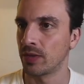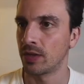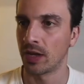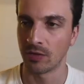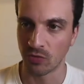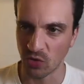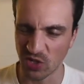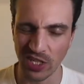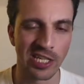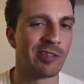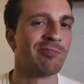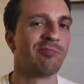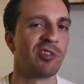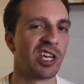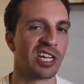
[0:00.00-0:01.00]

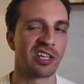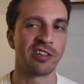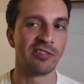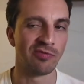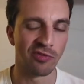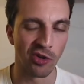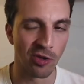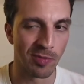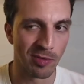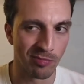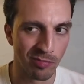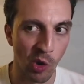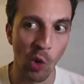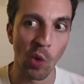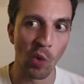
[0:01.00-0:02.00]
Fortunately, you got to confirm
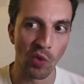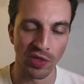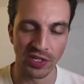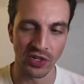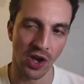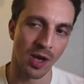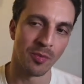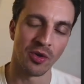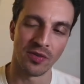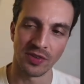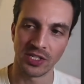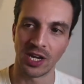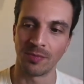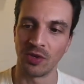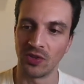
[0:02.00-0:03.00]
them all the time or every
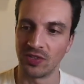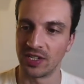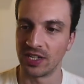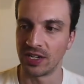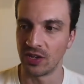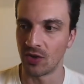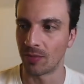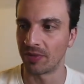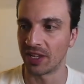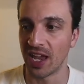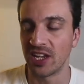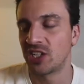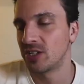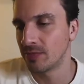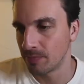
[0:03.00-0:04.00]
time you use it in a new
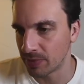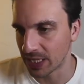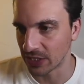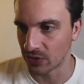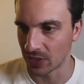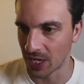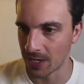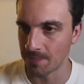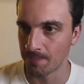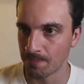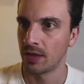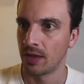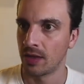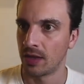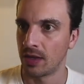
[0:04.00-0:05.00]
application, but that's okay.
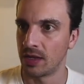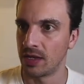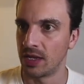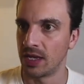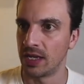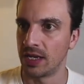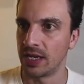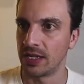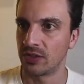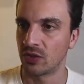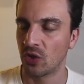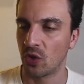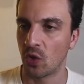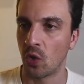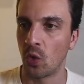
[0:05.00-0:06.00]
And it's
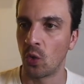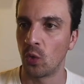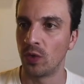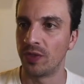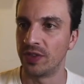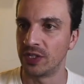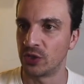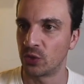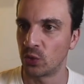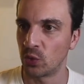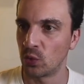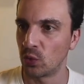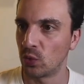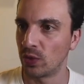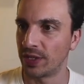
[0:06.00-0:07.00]
called the
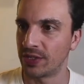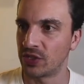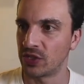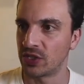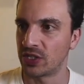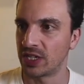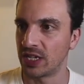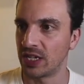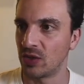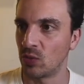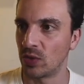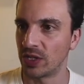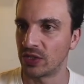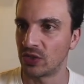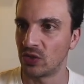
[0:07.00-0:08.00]
tool. Let's just see
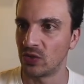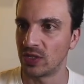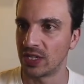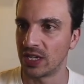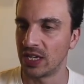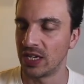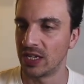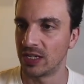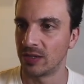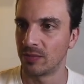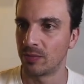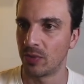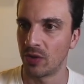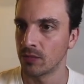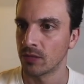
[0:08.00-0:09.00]
what it's using here.
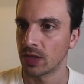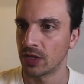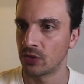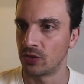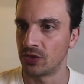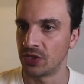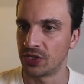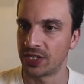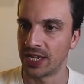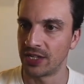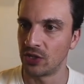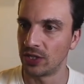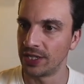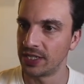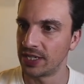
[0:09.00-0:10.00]
Perfect. So it's just saying
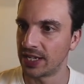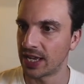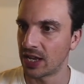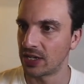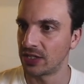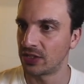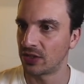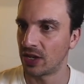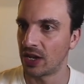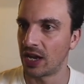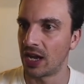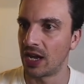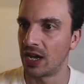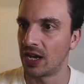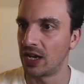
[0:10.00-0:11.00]
your LinkedIn account is
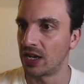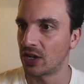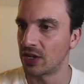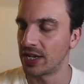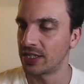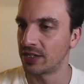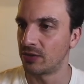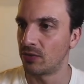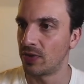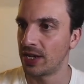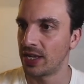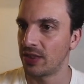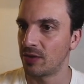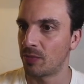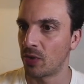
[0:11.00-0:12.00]
connected and
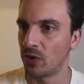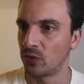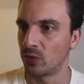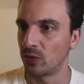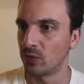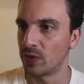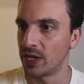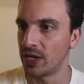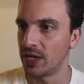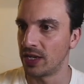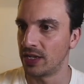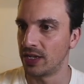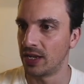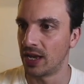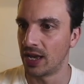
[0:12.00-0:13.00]
ready. The post will read,
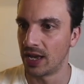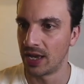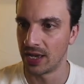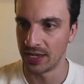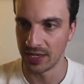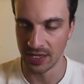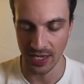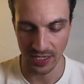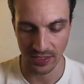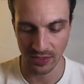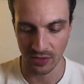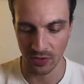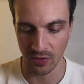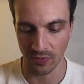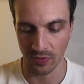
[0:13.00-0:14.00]
yes,
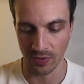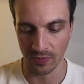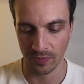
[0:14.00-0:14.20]
go for it.